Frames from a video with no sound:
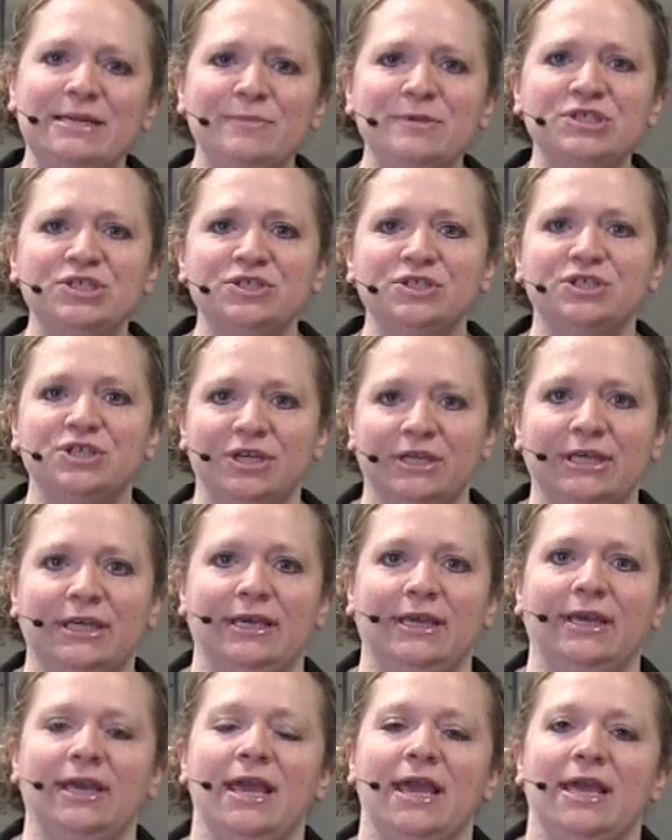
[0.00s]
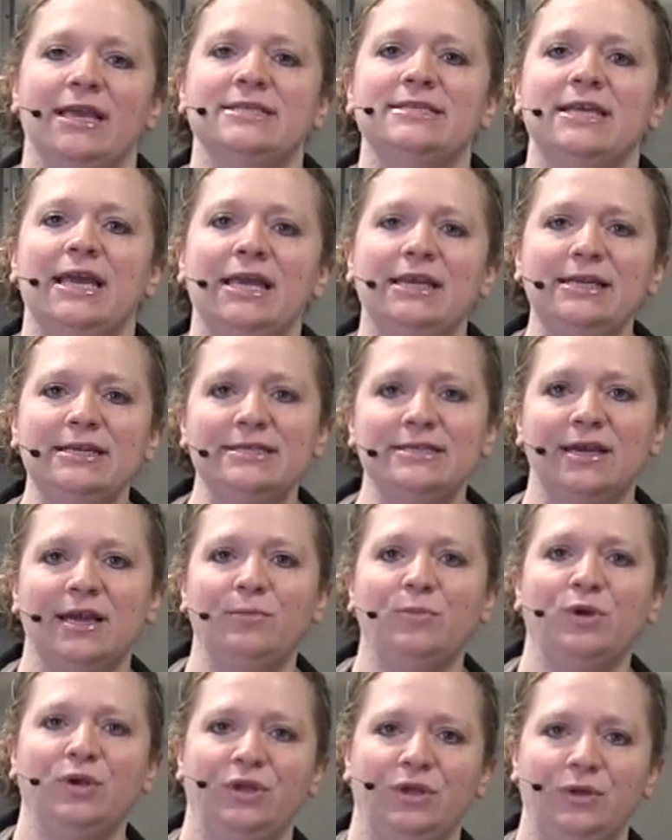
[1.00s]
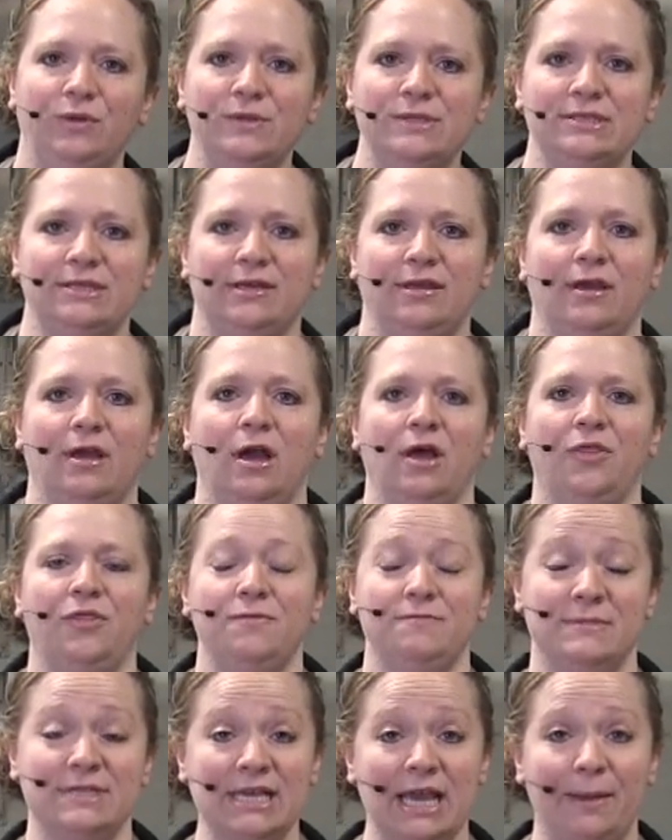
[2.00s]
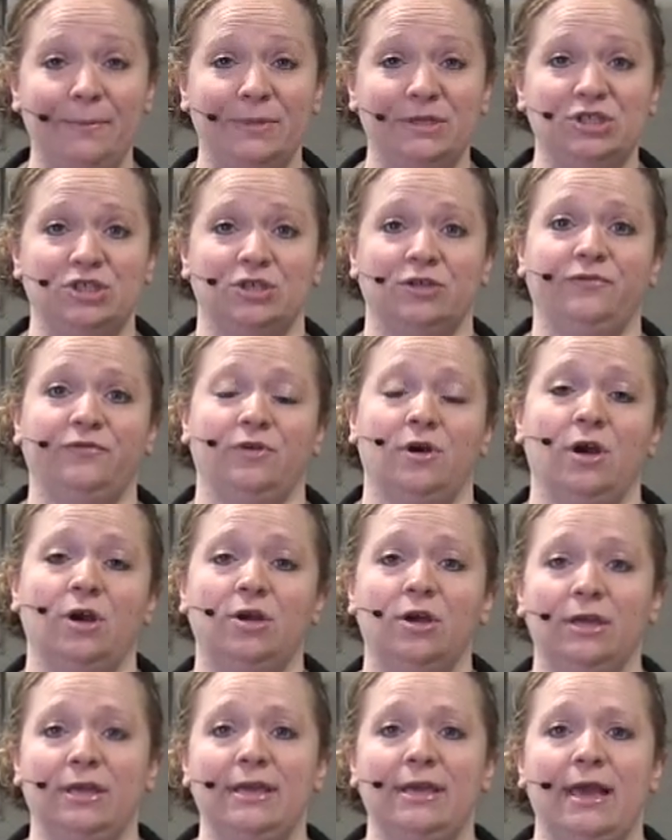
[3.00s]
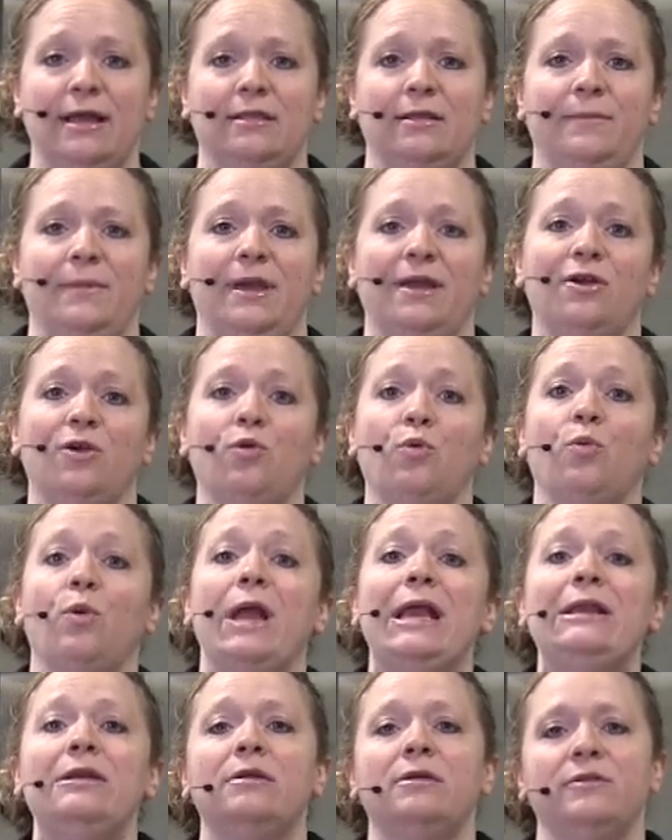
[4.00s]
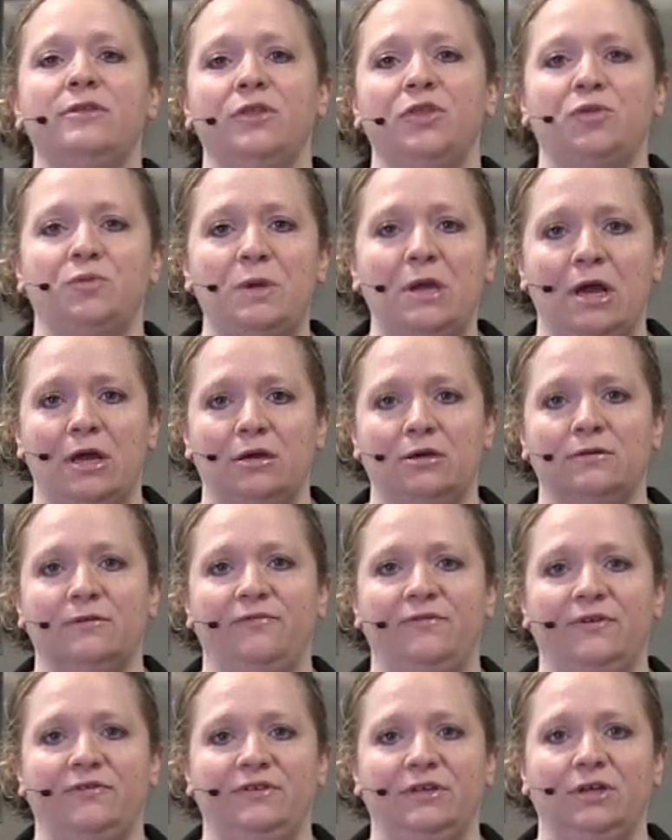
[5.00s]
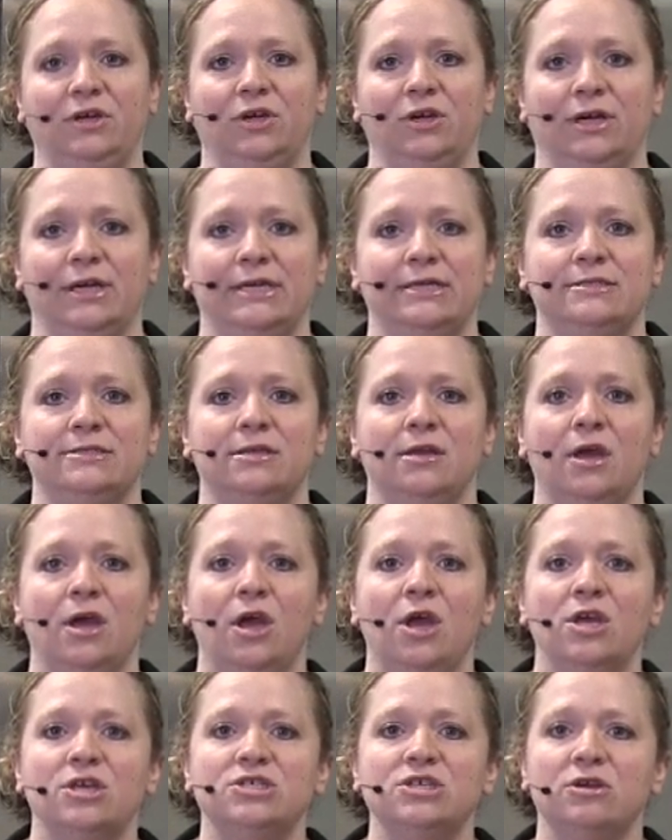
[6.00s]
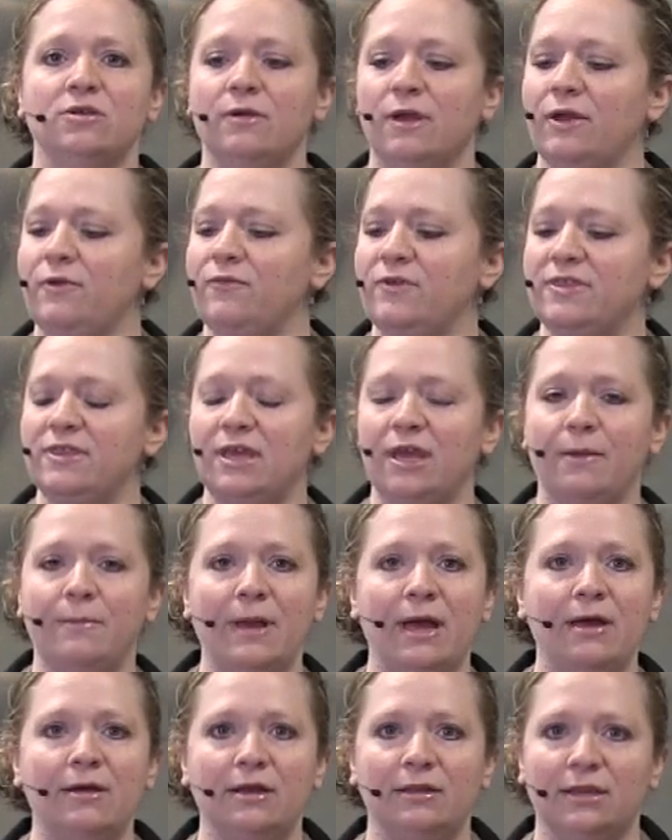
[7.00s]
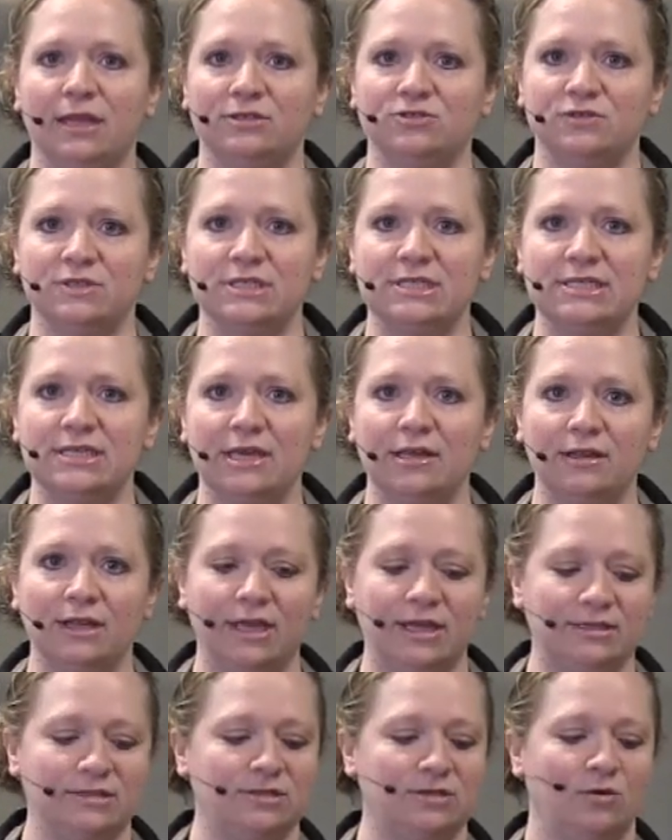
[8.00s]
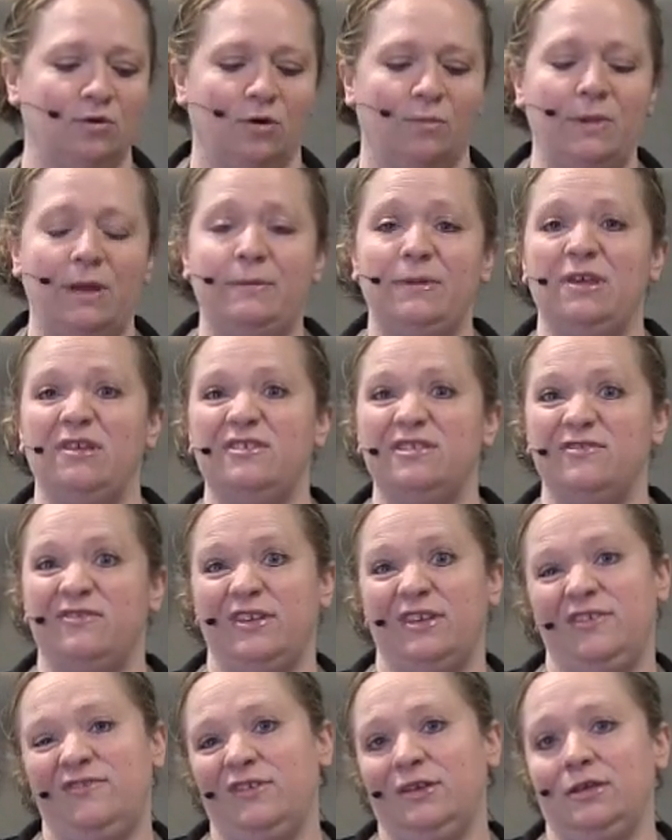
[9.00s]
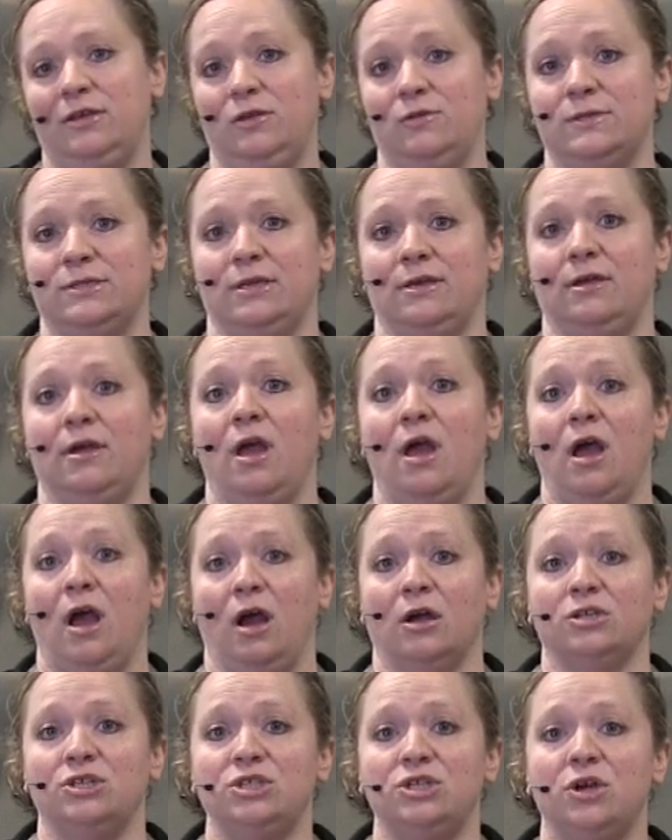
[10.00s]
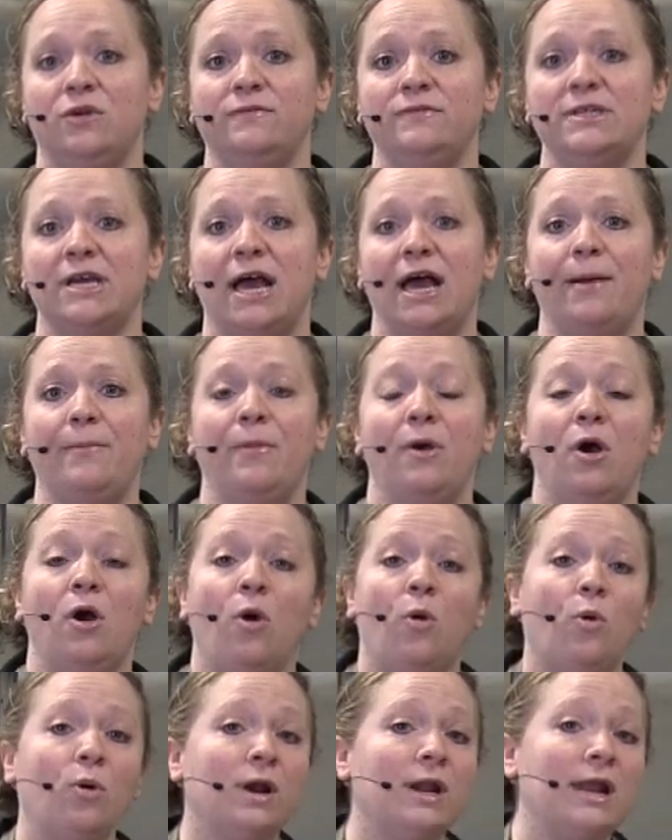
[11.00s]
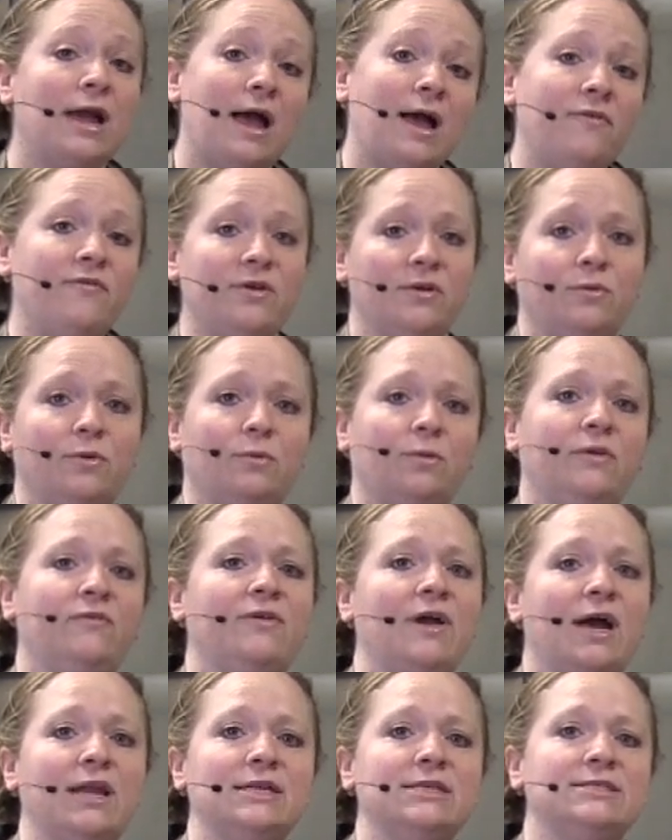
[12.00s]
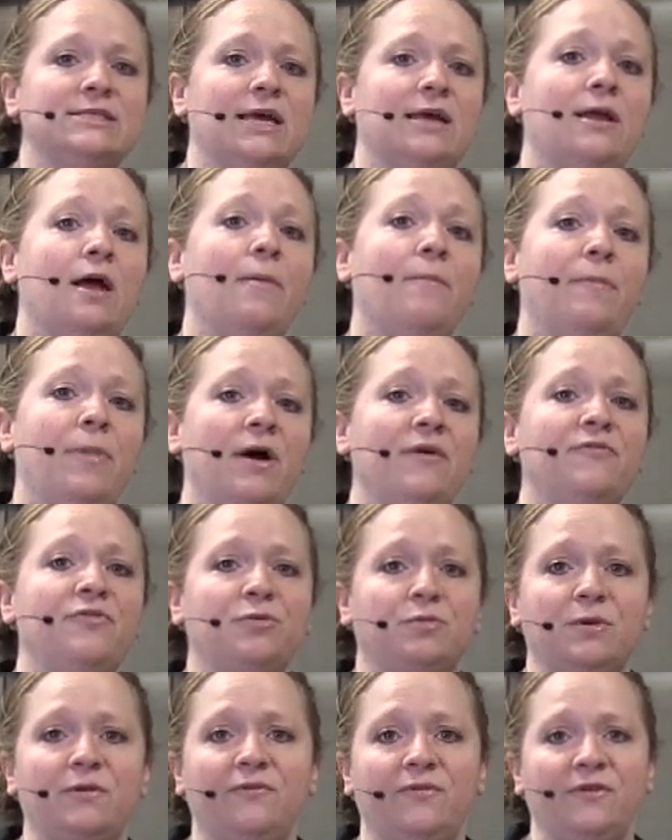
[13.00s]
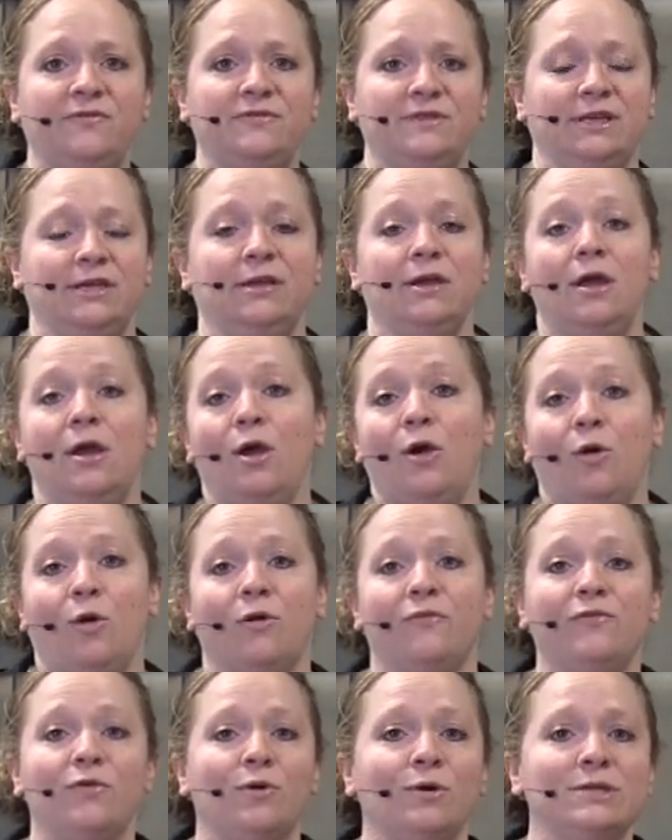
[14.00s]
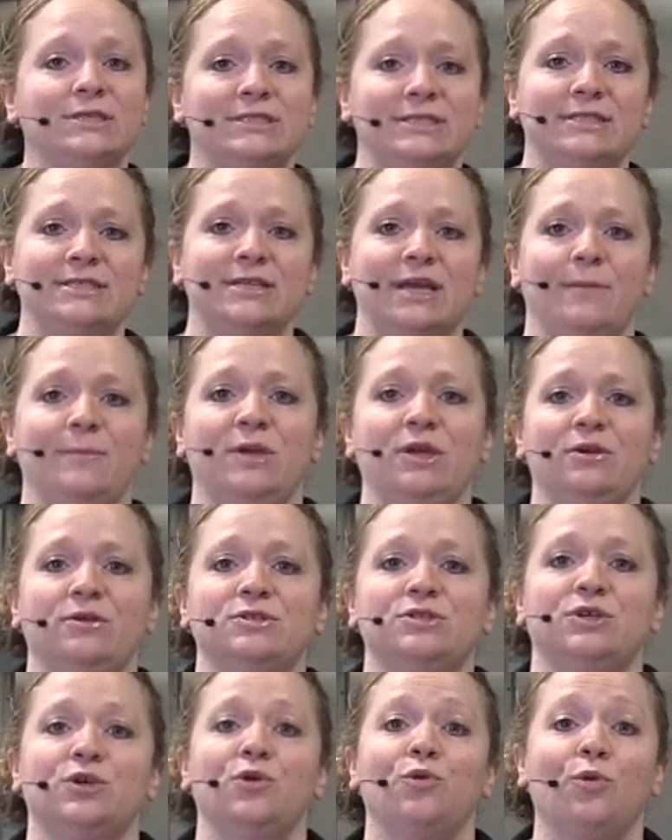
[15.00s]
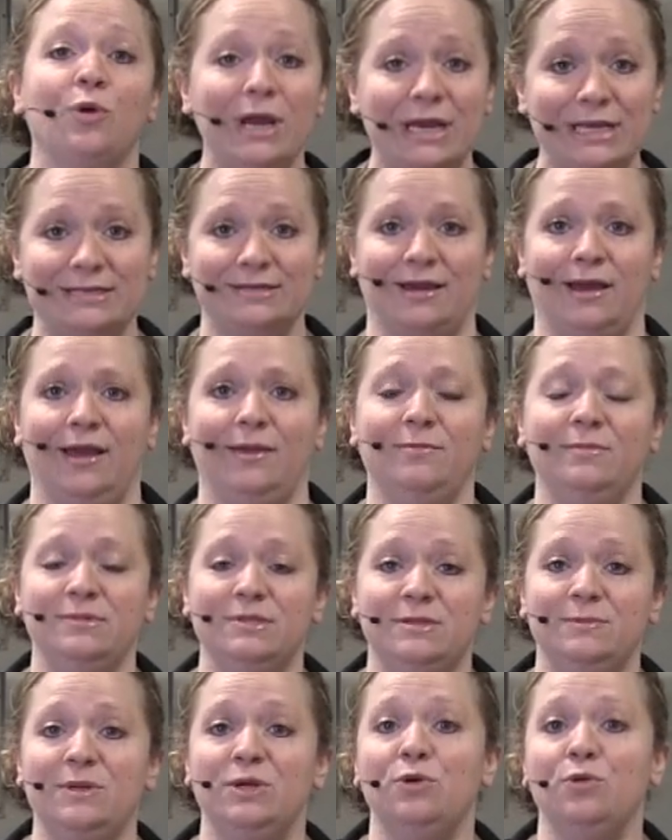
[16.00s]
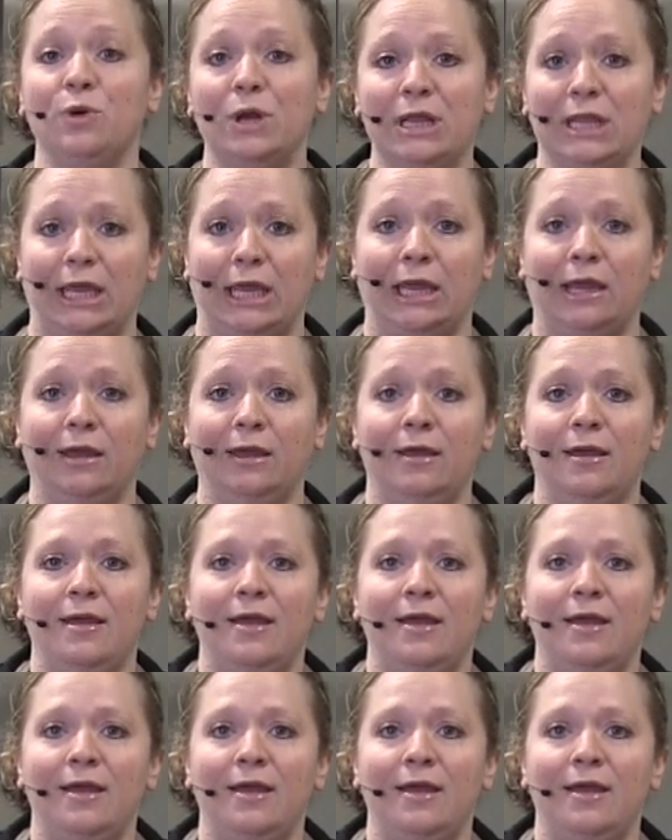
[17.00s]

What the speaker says: temperature cooking is anytime we're using a temperature for our cooking element greater than 350 degrees. So if we think about an electric skillet, or maybe even using our stovetop, or an oven when we've got it set above 350. Or of course, this time of year is a great time to be grilling.